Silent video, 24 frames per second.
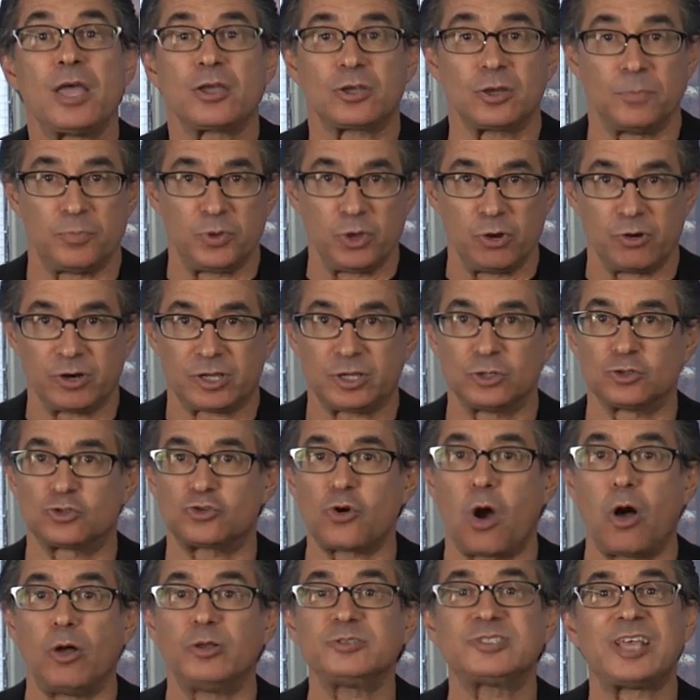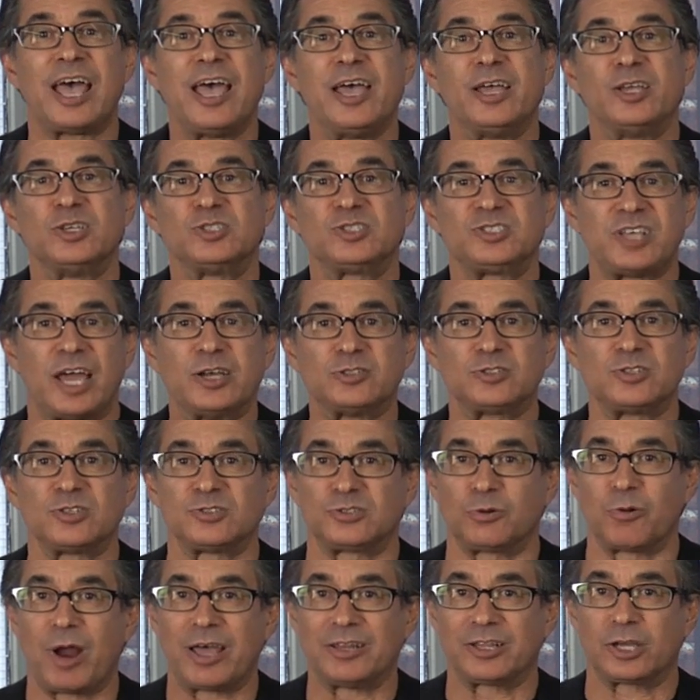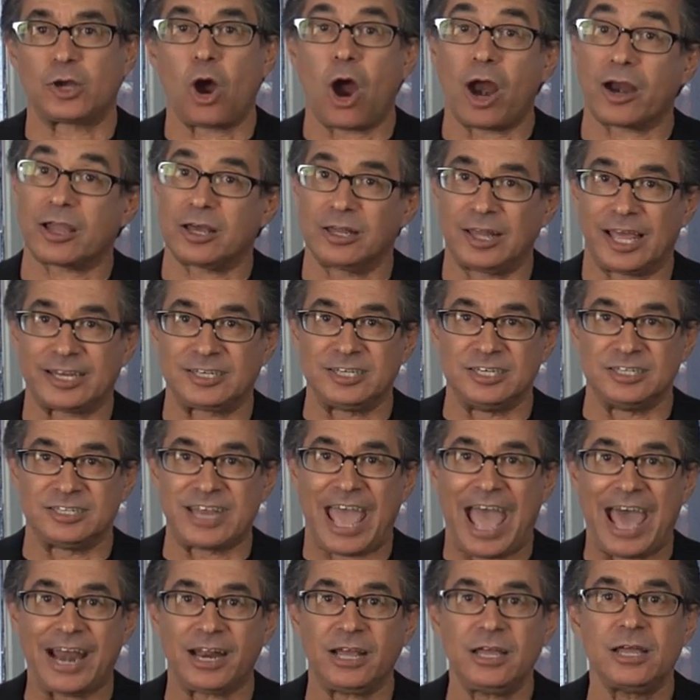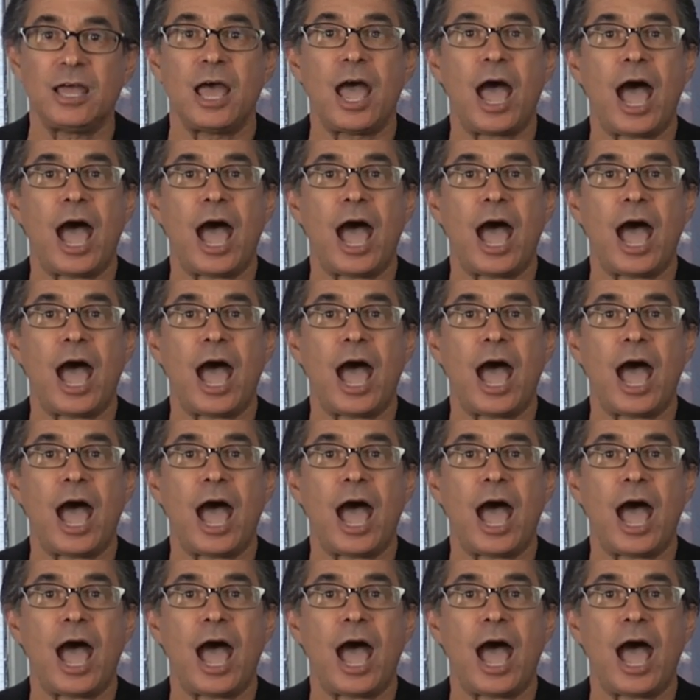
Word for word: Computer controls, sensors around the car collecting data,